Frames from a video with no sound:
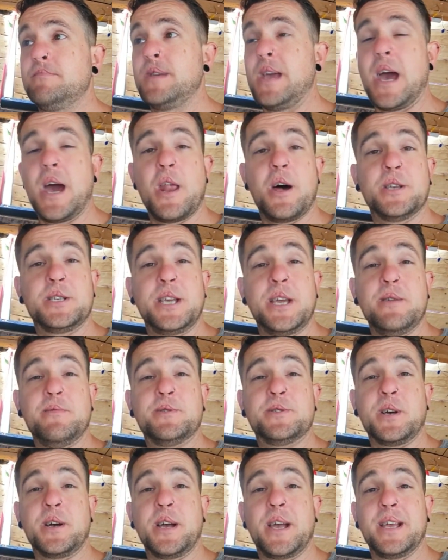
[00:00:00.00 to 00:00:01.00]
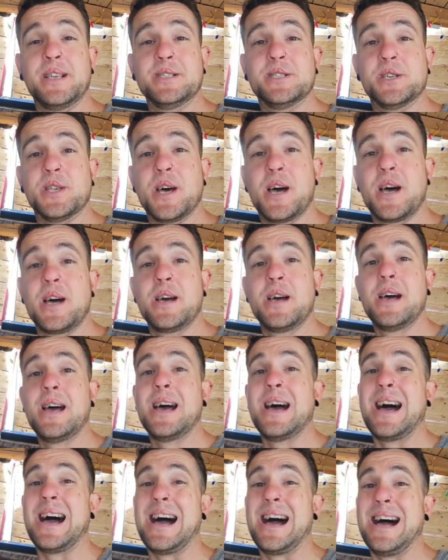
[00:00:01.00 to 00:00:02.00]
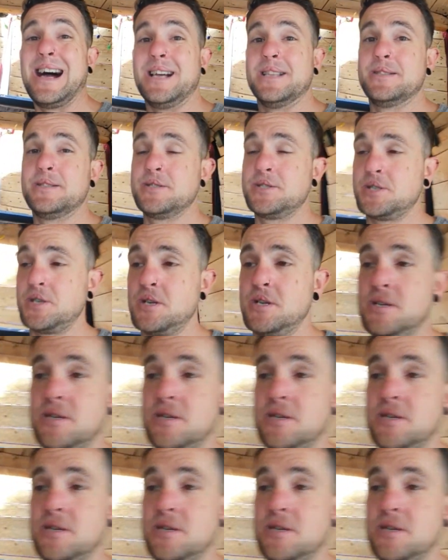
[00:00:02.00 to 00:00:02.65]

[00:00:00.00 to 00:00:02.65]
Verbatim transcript: getting our teeth sunk into that and